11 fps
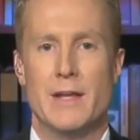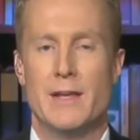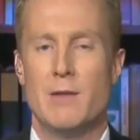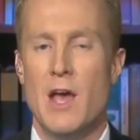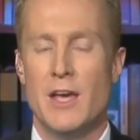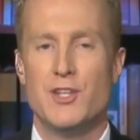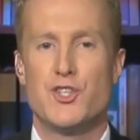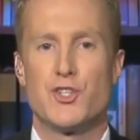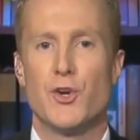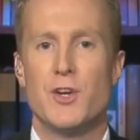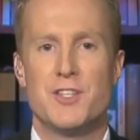And
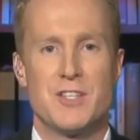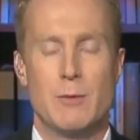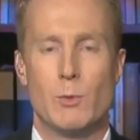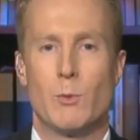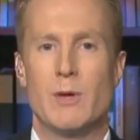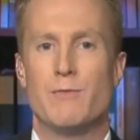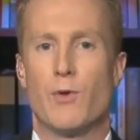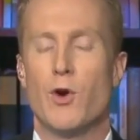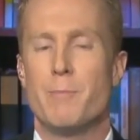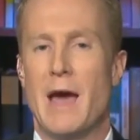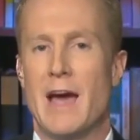insurance then would
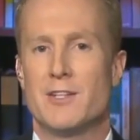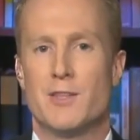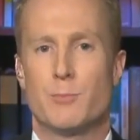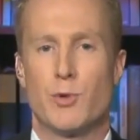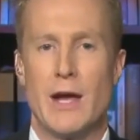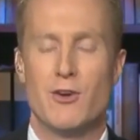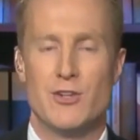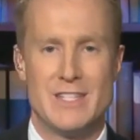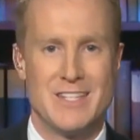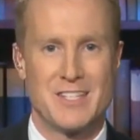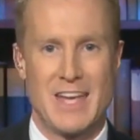revert back to the prior
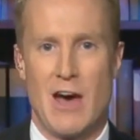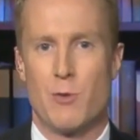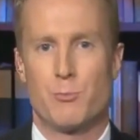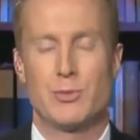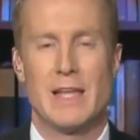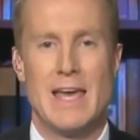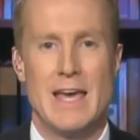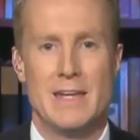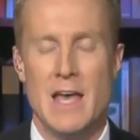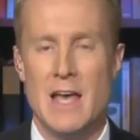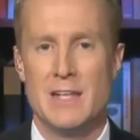discount plan